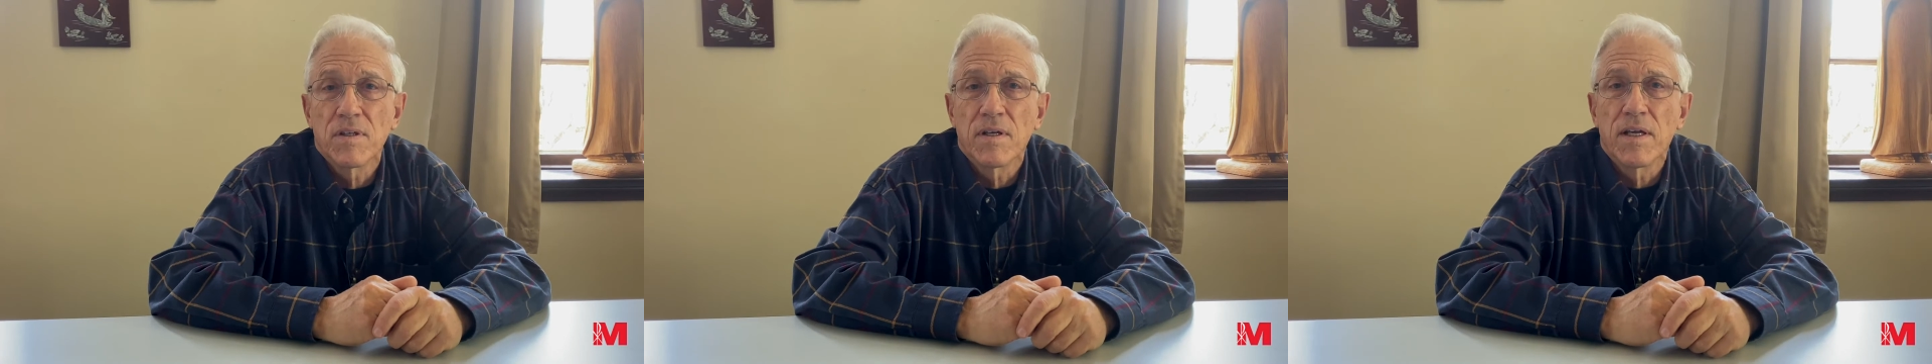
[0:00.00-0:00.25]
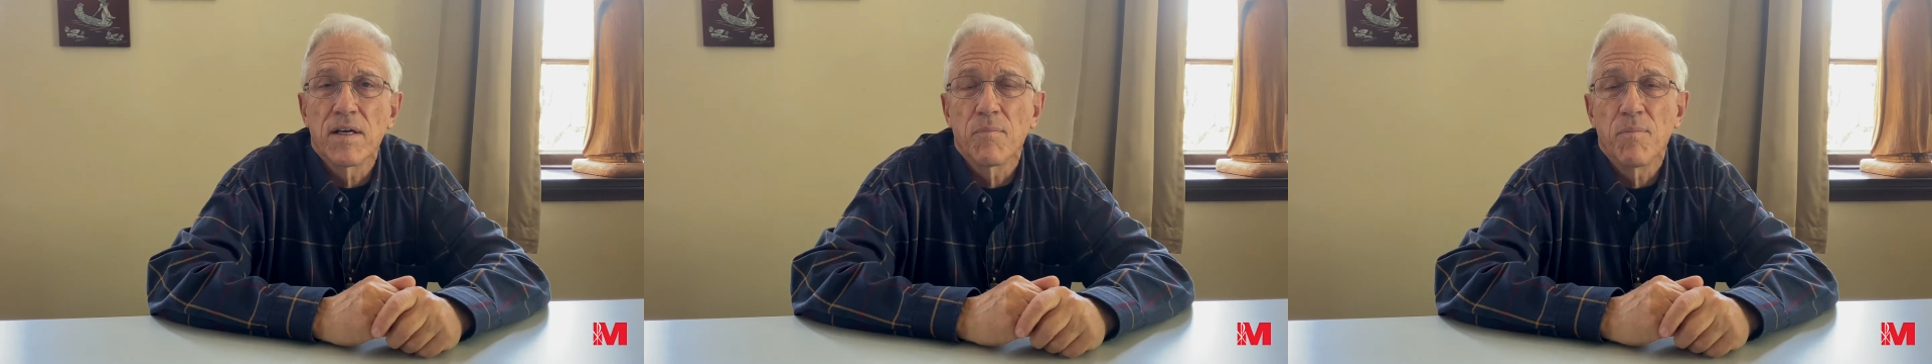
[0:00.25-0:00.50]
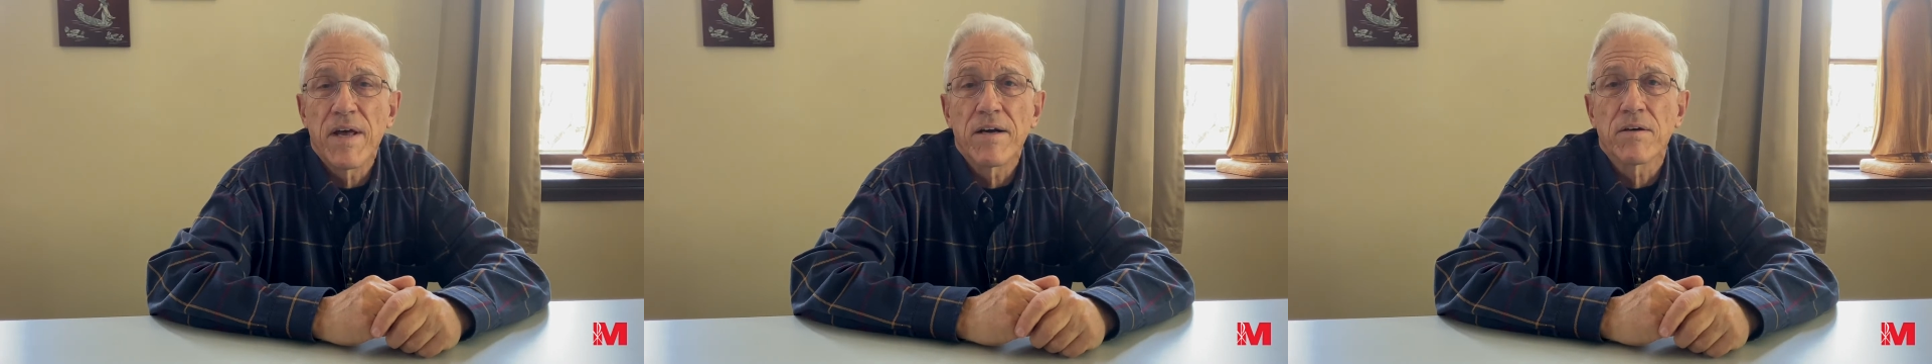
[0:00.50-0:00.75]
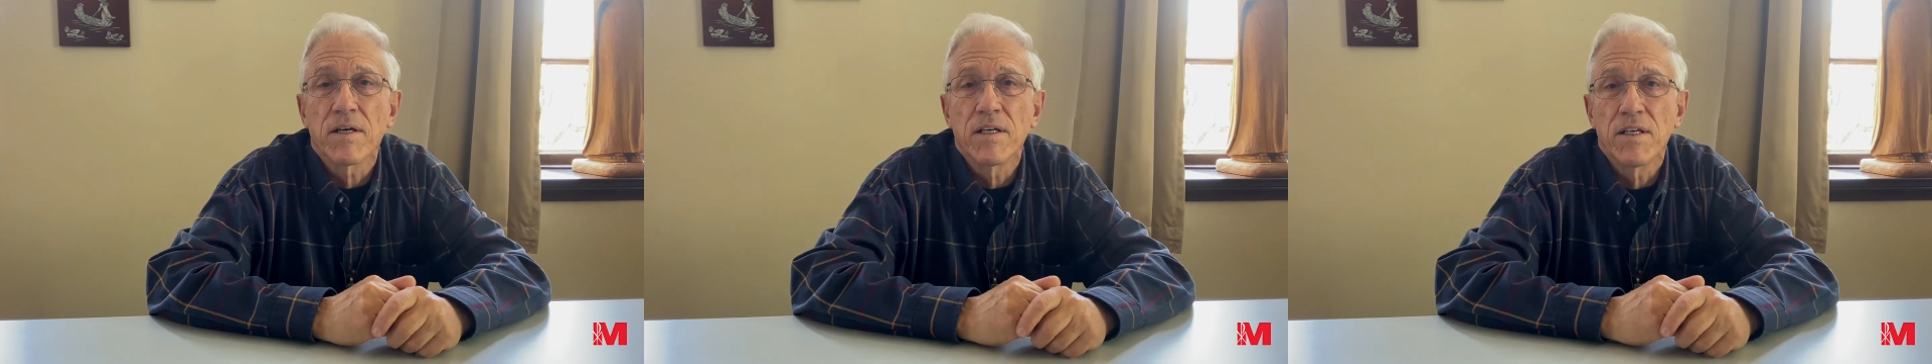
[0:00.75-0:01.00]
in a
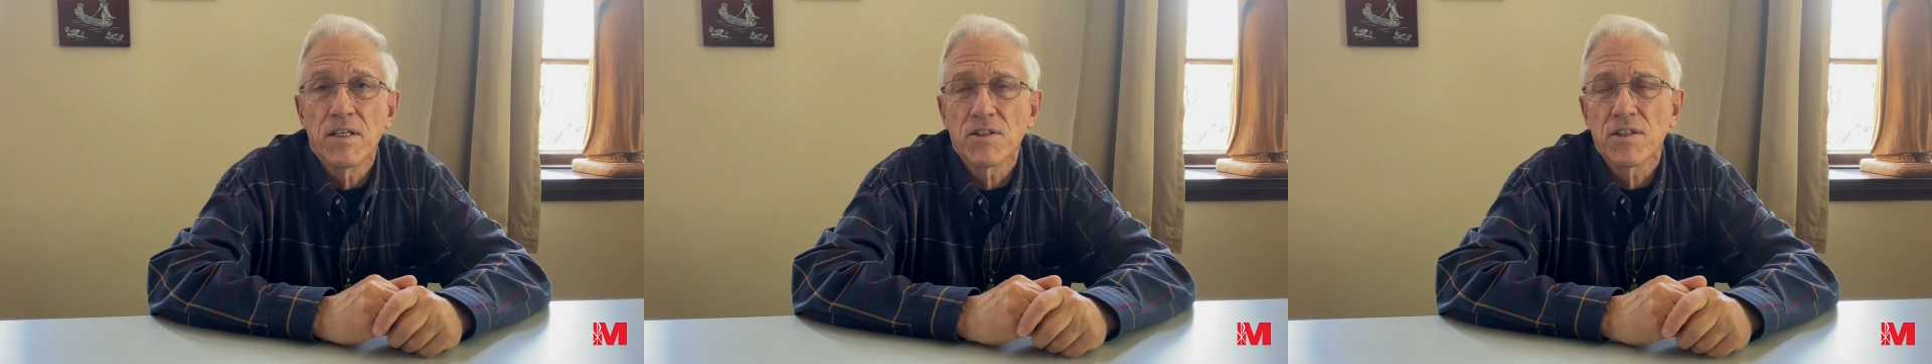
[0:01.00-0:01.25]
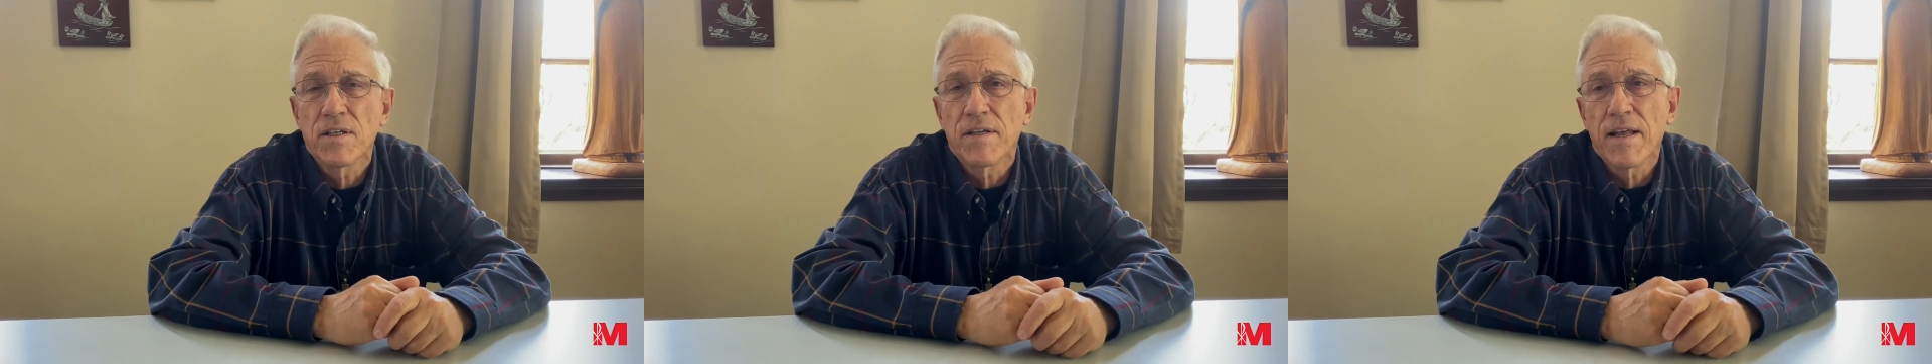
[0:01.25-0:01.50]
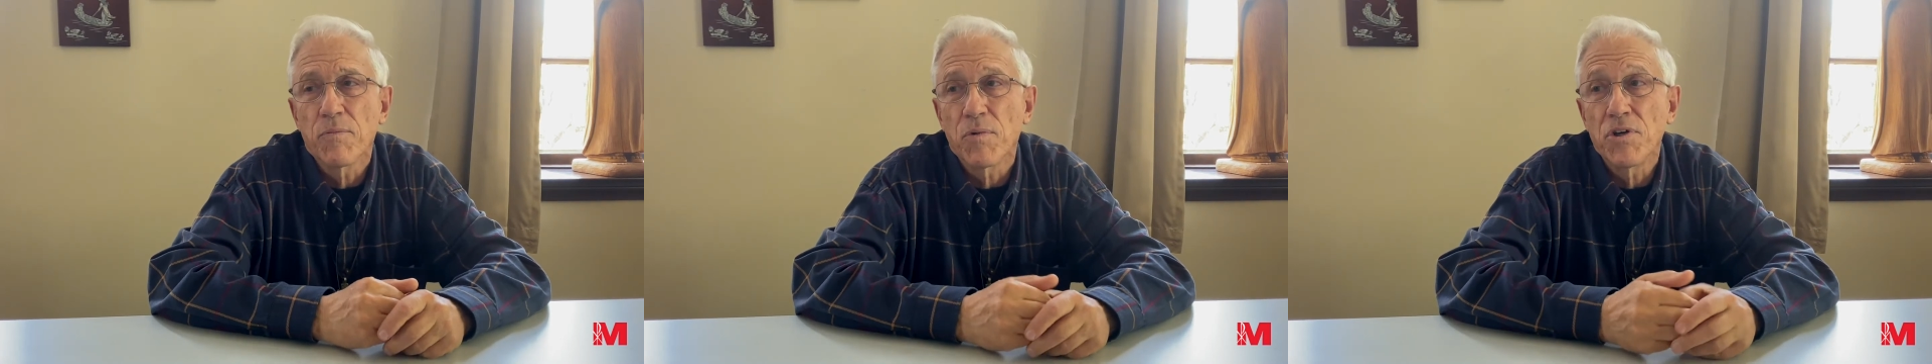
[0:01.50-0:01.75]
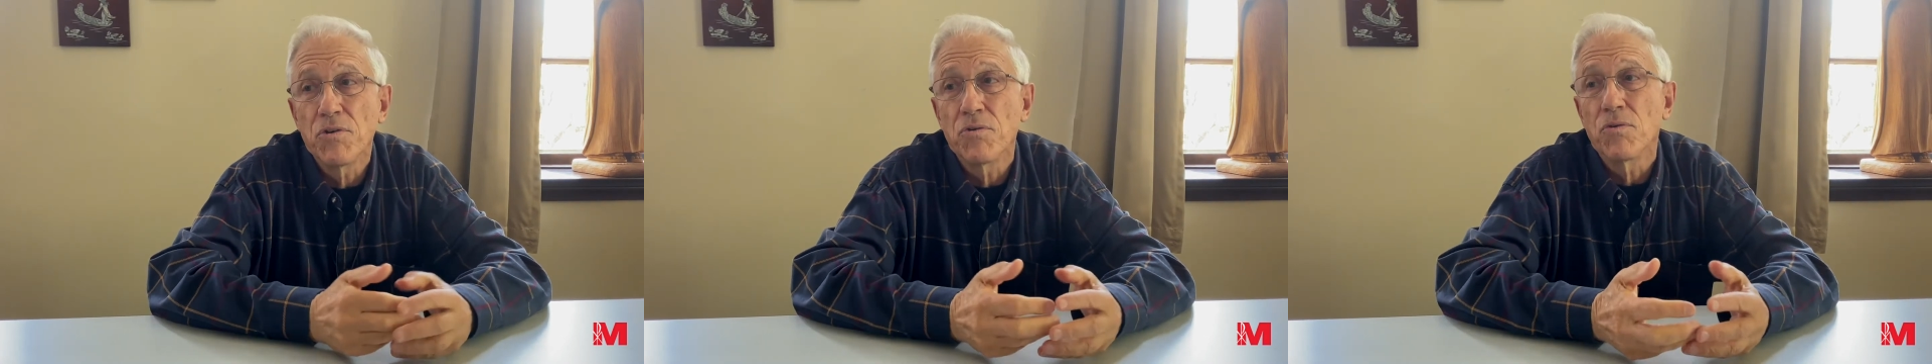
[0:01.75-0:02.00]
better condition than
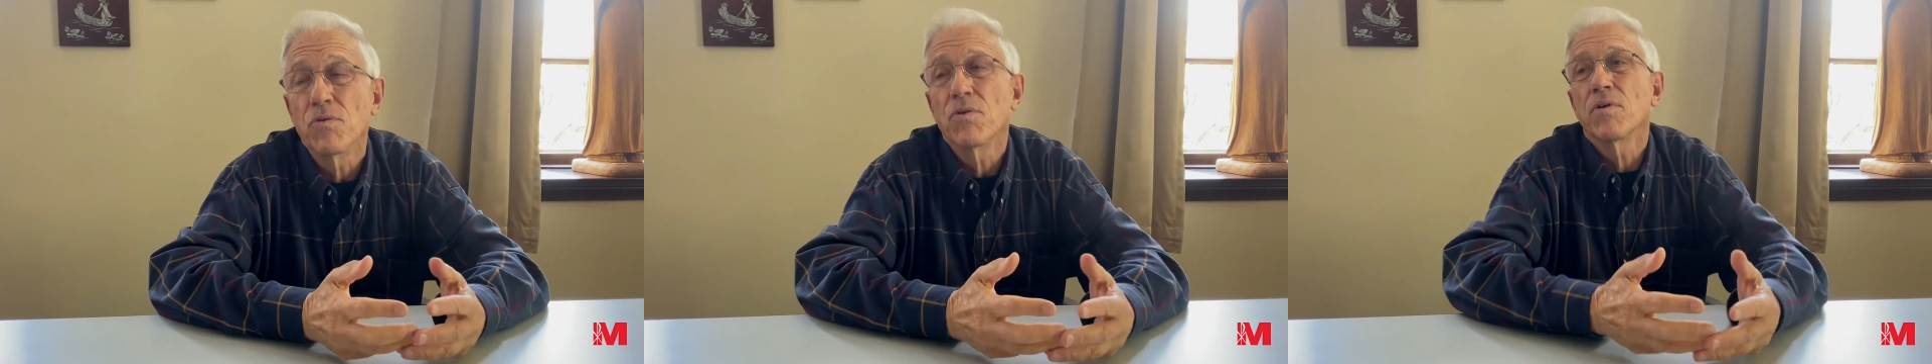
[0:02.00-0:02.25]
when you